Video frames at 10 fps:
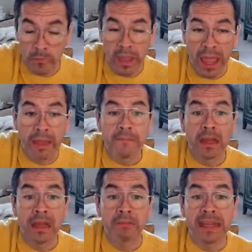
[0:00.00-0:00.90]
Okay?
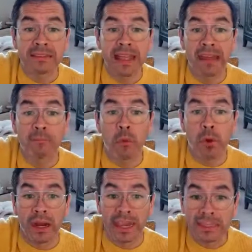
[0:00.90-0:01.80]
It makes life
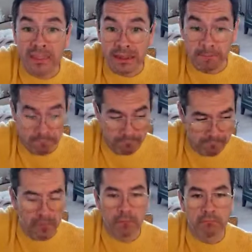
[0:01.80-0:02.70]
more easy.
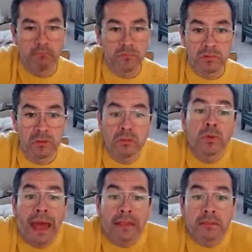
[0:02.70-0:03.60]
So
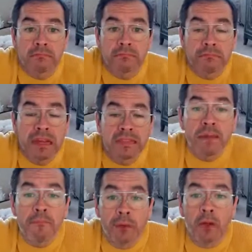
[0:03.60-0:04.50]
do that. It's
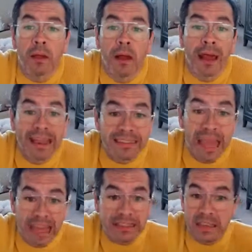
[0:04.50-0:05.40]
simple.
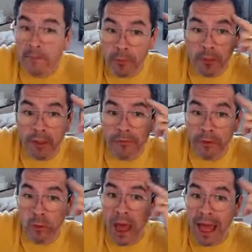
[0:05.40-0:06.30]
It's simple
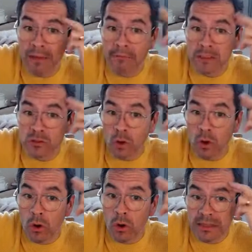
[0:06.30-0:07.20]
if you have a
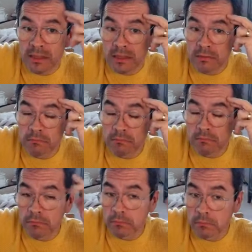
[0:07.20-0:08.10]
strong mindset.
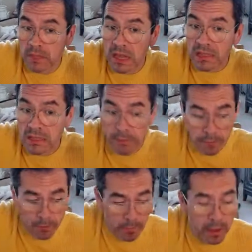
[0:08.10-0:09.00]
It's
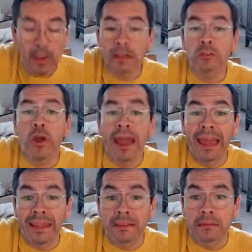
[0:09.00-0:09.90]
simple.
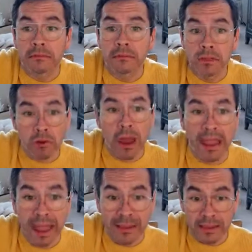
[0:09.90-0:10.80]
Try it.
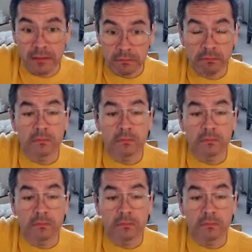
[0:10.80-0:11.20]
Try it.